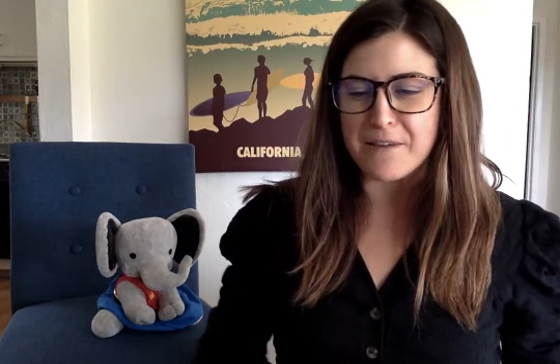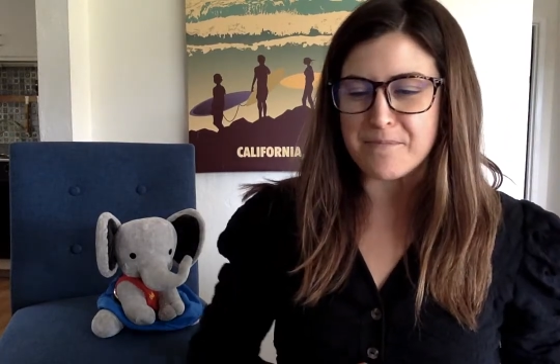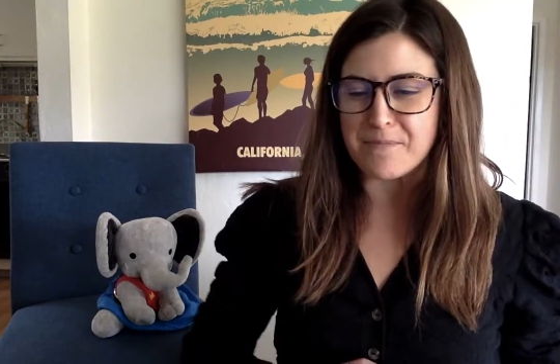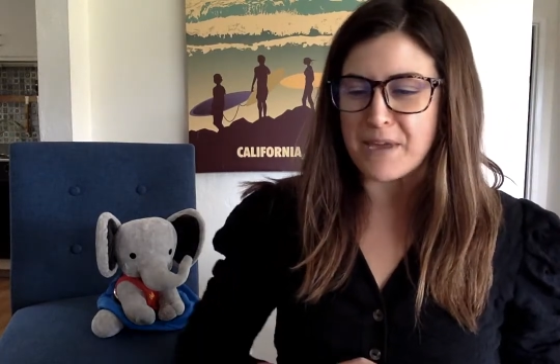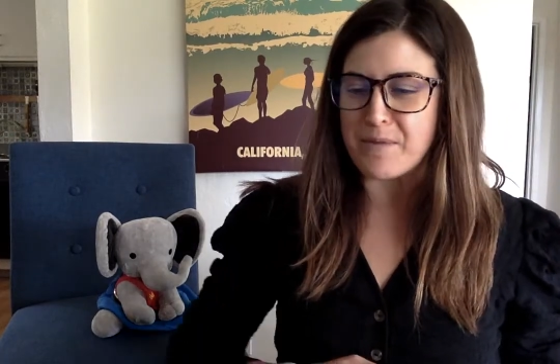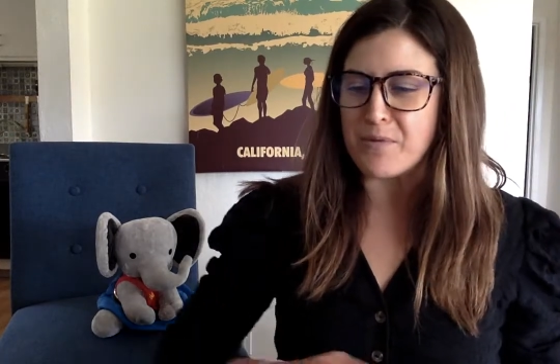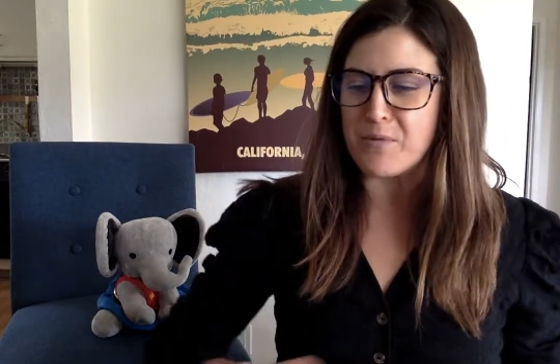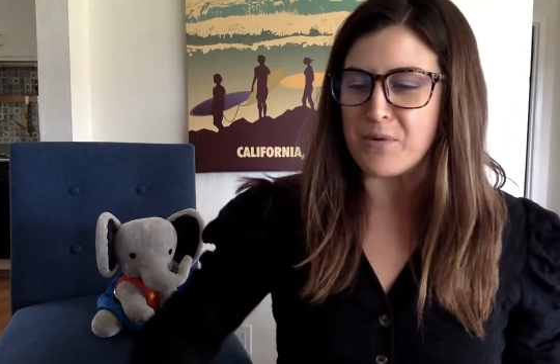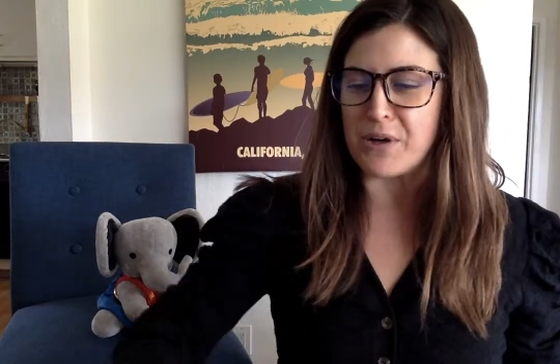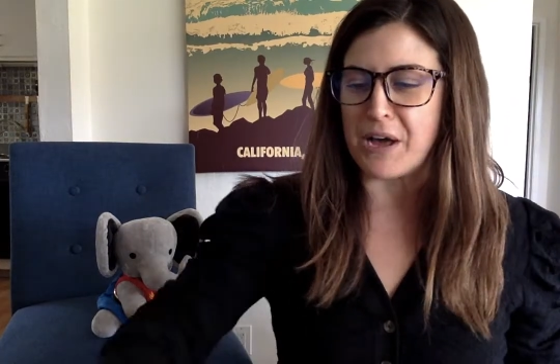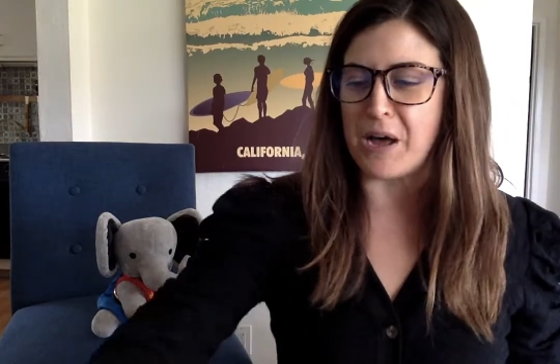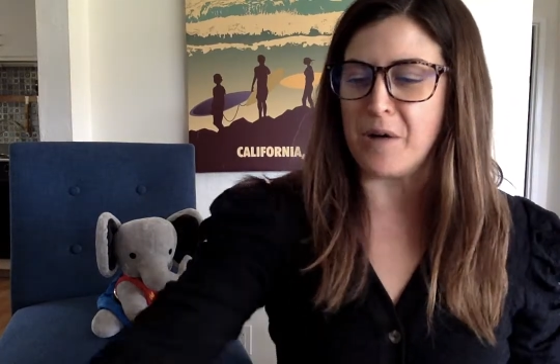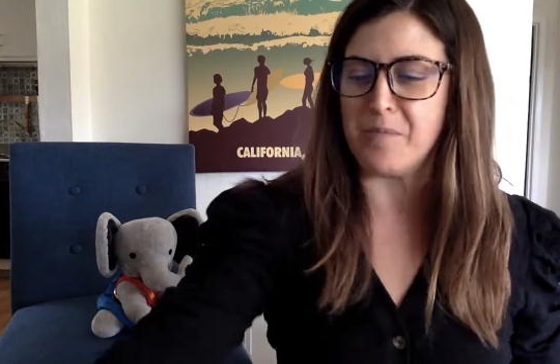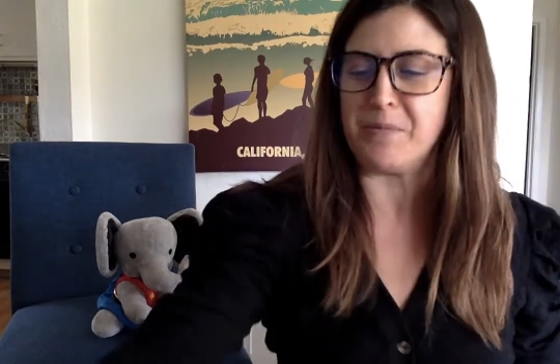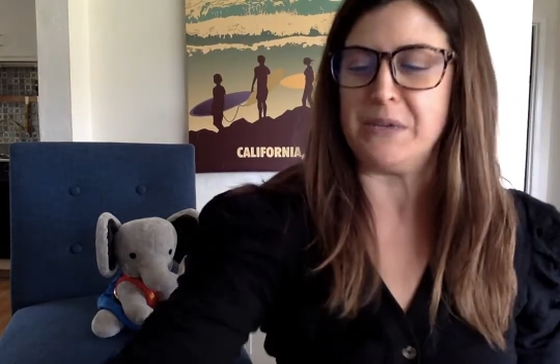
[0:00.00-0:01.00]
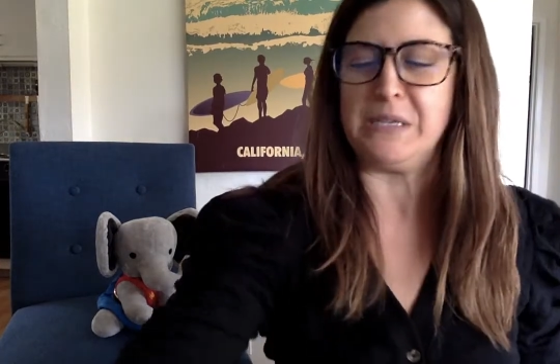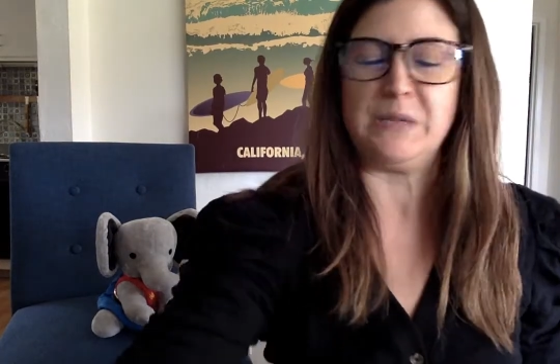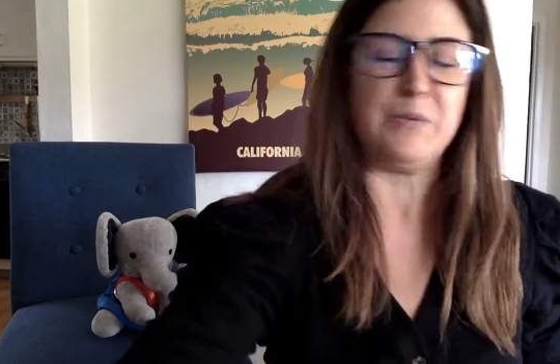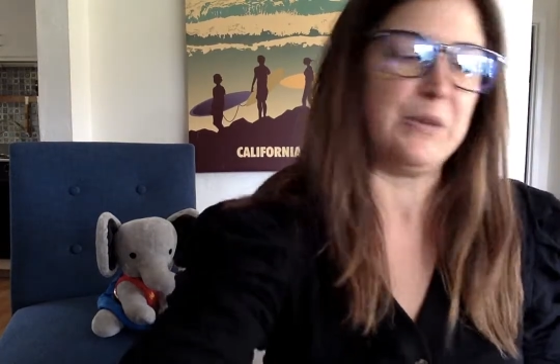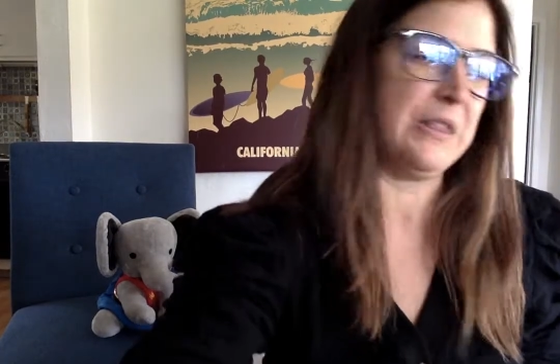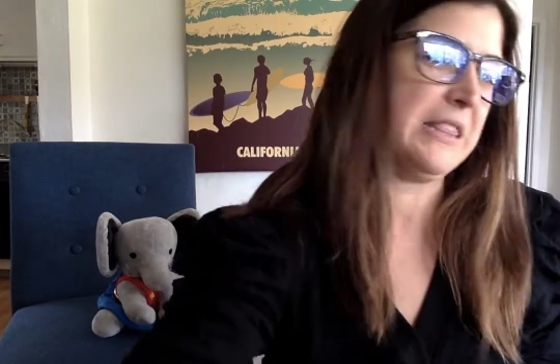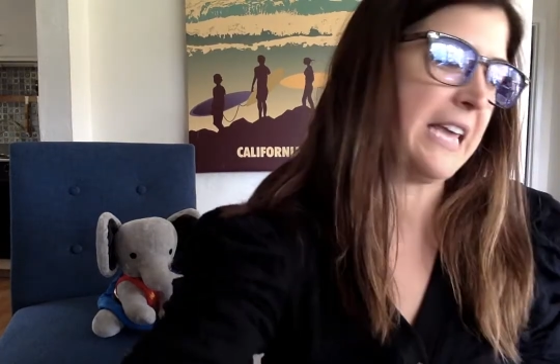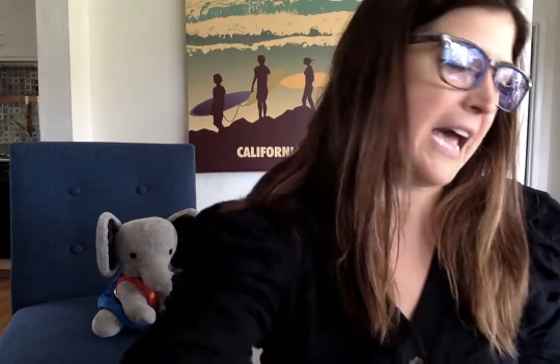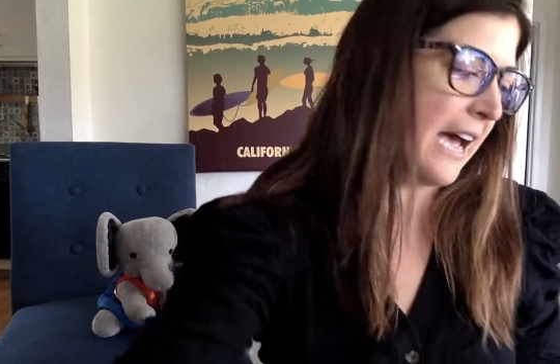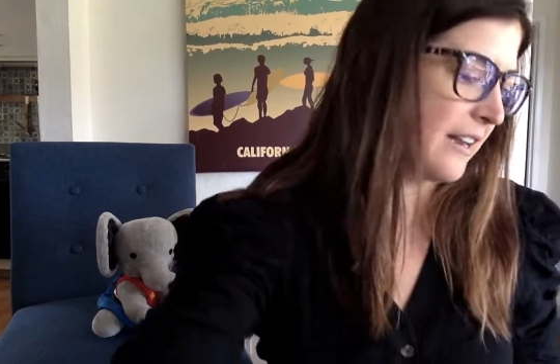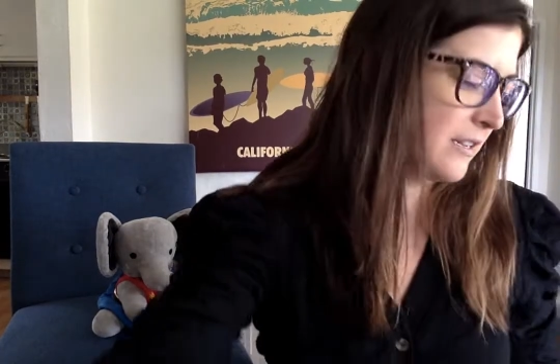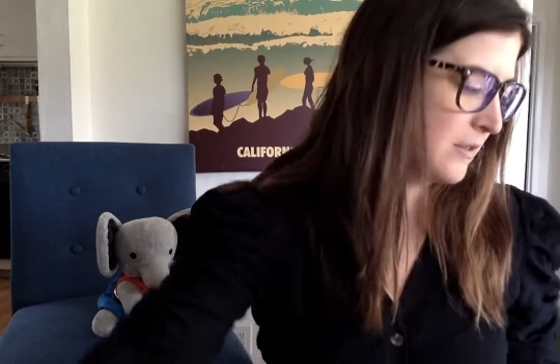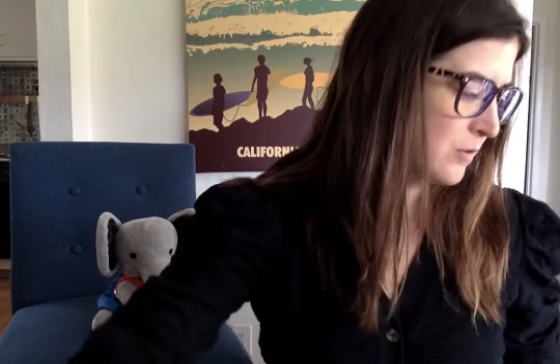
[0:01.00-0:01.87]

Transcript: and Mabel will help us with that.